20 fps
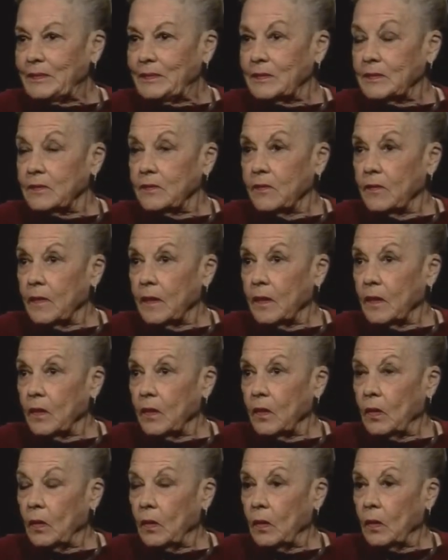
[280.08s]
Then
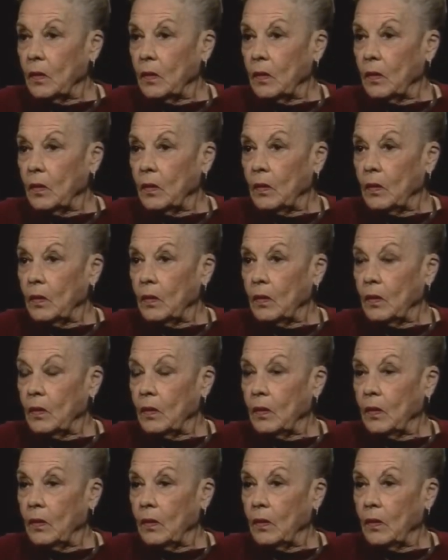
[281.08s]
you,
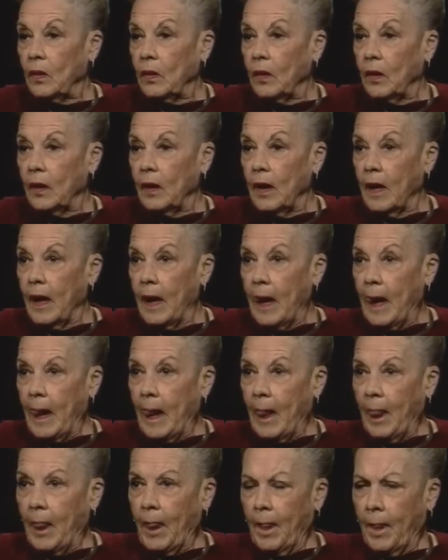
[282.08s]
after your father's
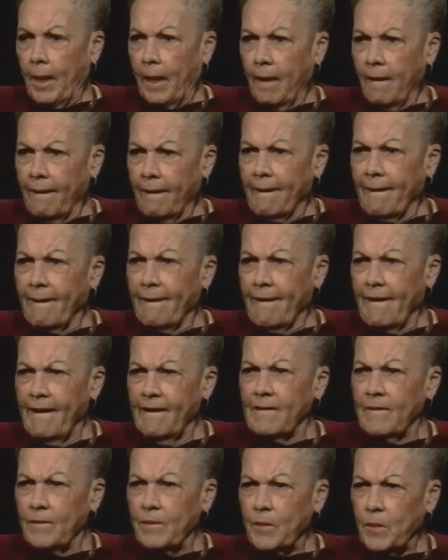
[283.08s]
tour kind of
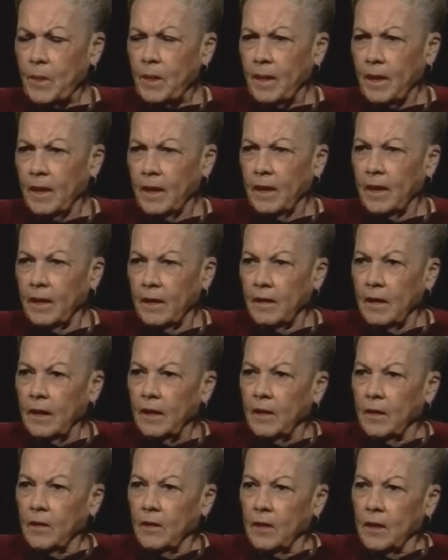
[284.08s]
up here was up,
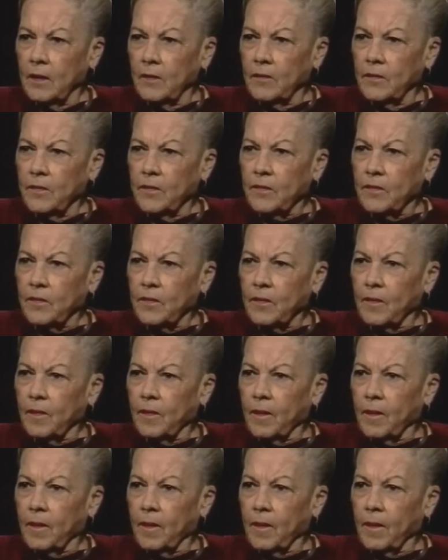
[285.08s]
you moved
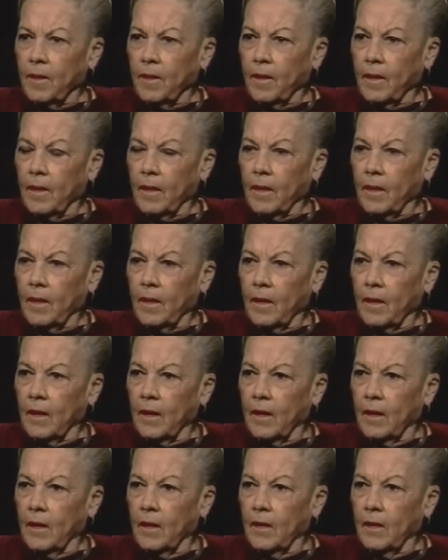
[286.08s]
on to
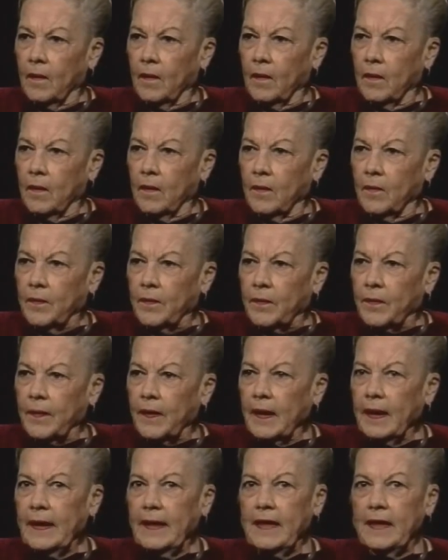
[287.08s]
three or four
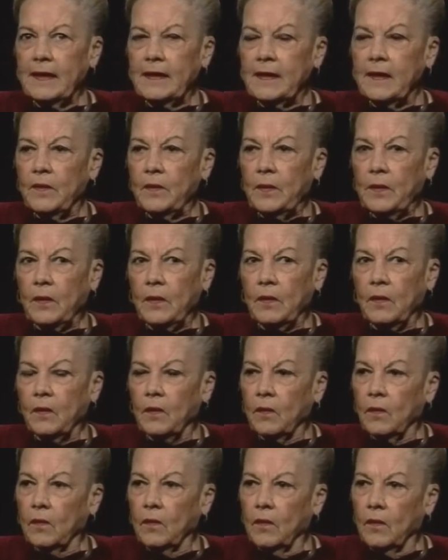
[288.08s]
different places. Yes. Did you
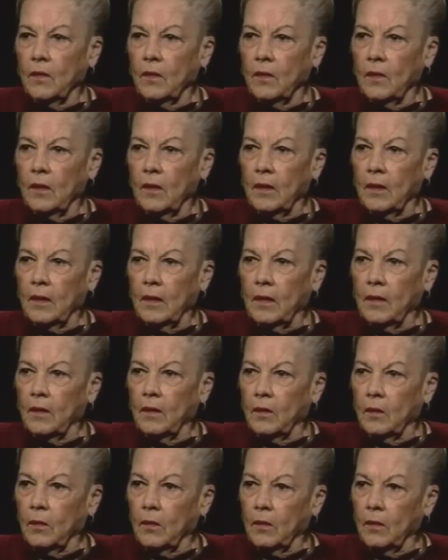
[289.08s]
look at that as kind of
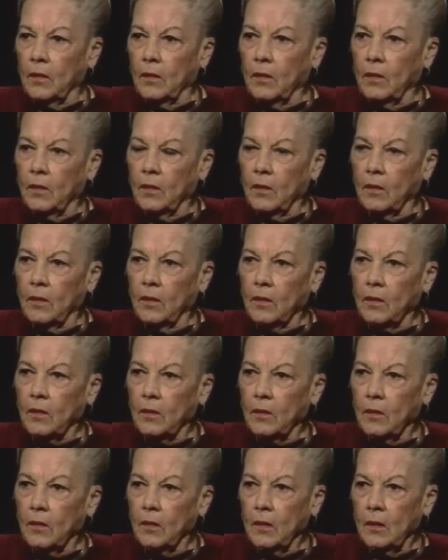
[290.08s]
an adventure, or did
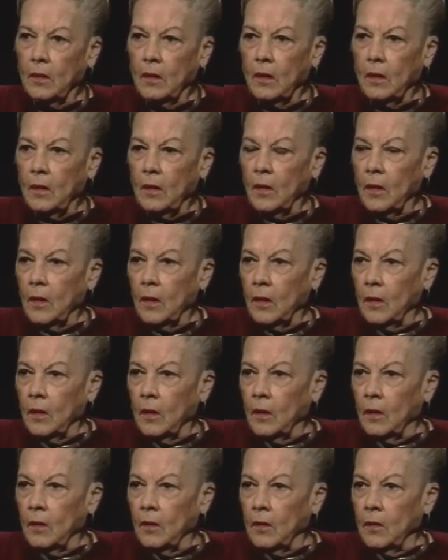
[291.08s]
you kind of resent
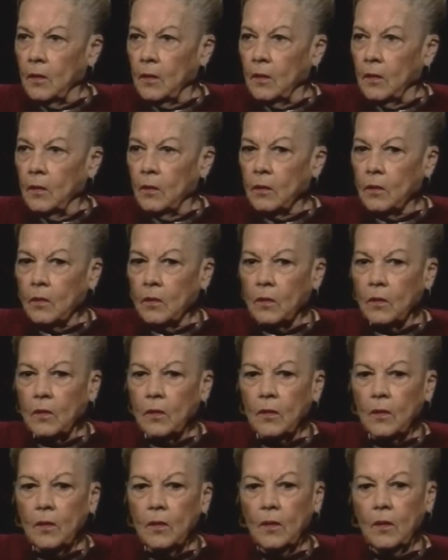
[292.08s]
having to move?
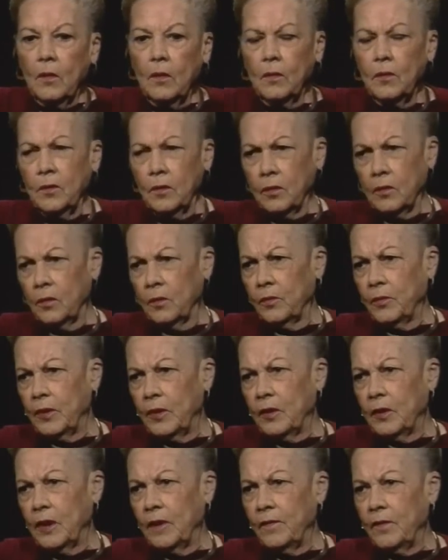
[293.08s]
Oh no, all the, we,
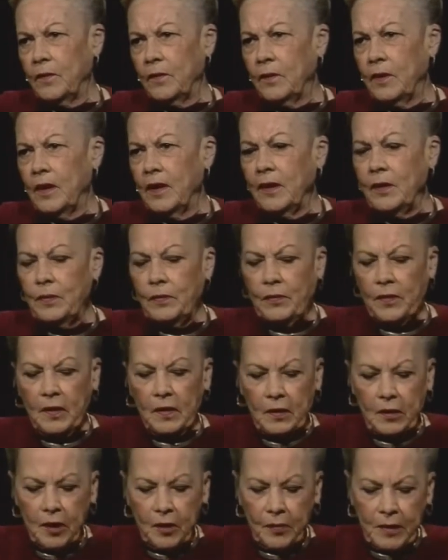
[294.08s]
over. I don't
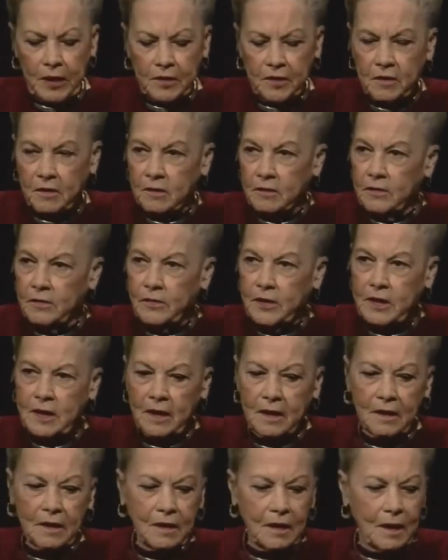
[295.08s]
think Army children
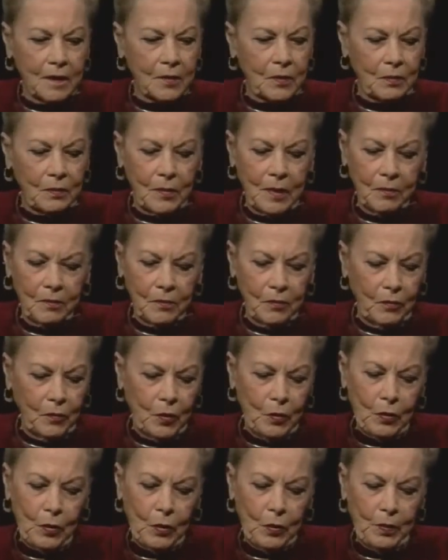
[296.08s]
resented how to, you
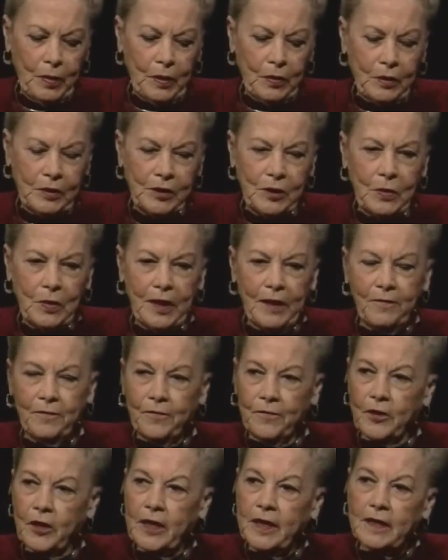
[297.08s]
know, because you have
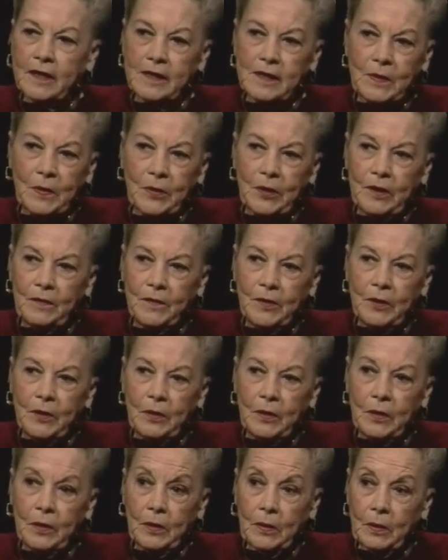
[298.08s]
friends wherever you
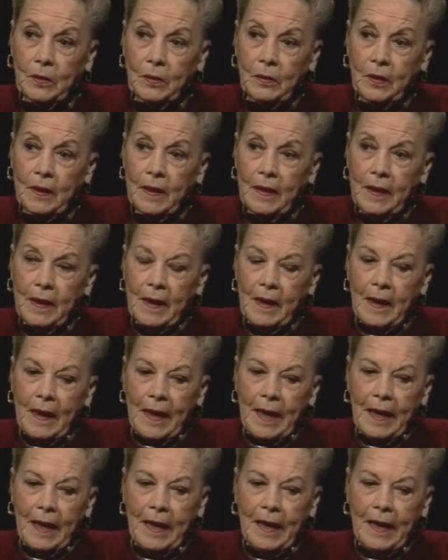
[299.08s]
go, mm-hmm.